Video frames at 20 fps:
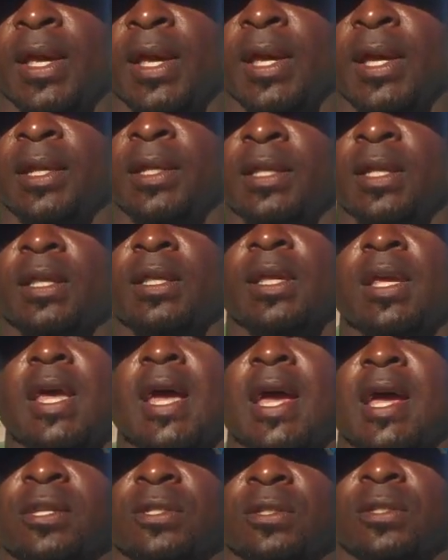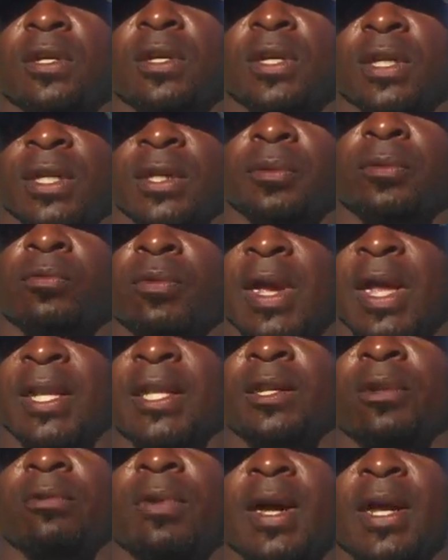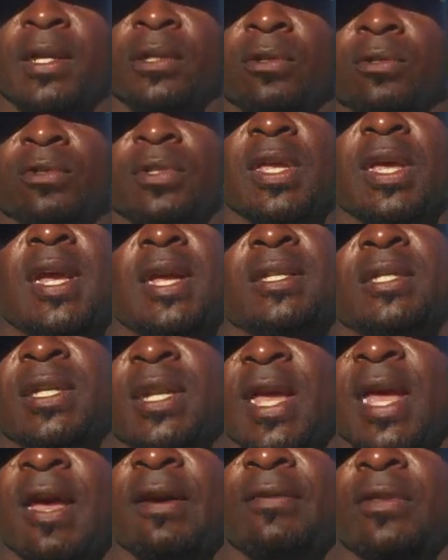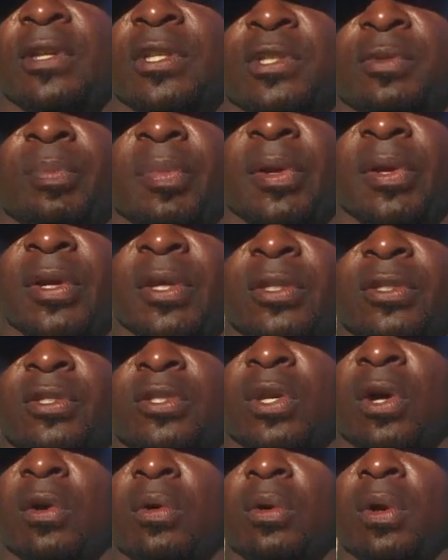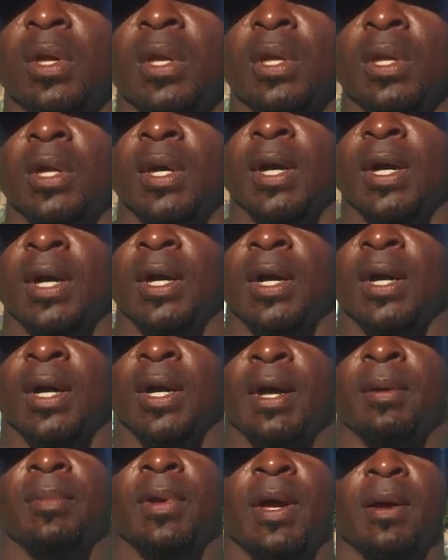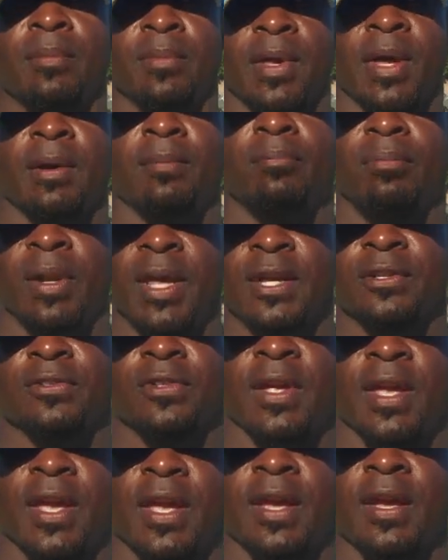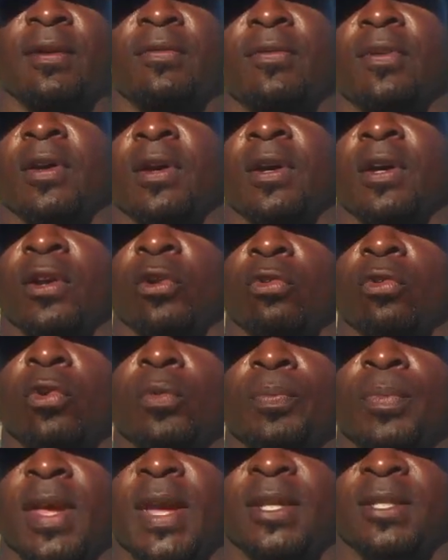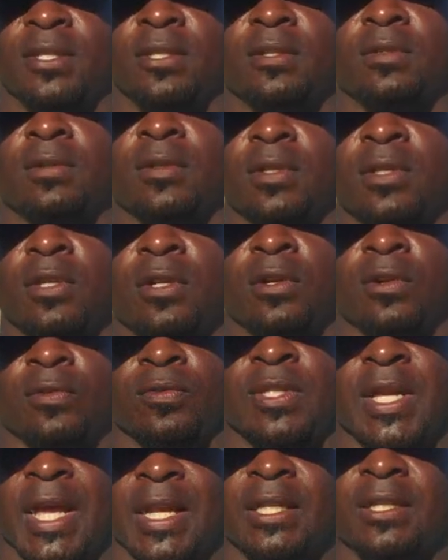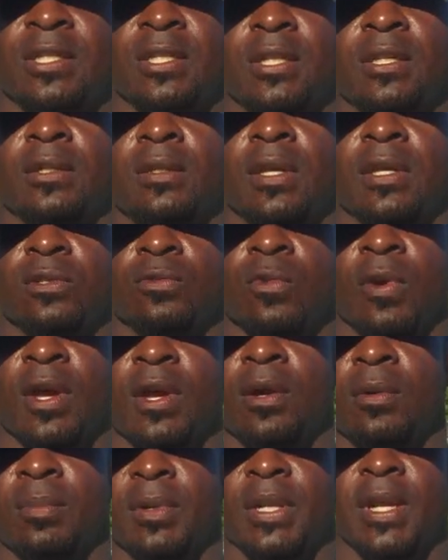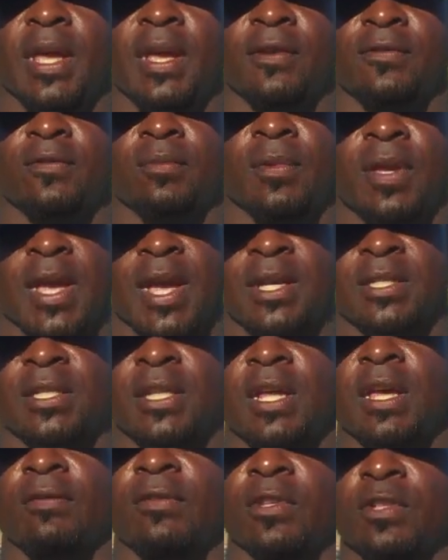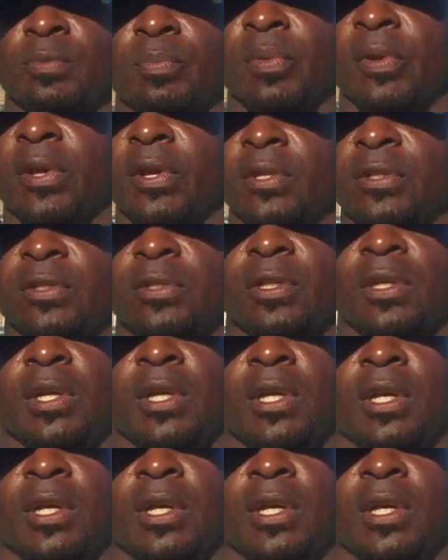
And the other guys are going to rally around those guys that have the experience. So I'm blessed to have a group that's, you know, talented as well, but to have some guys that have experience.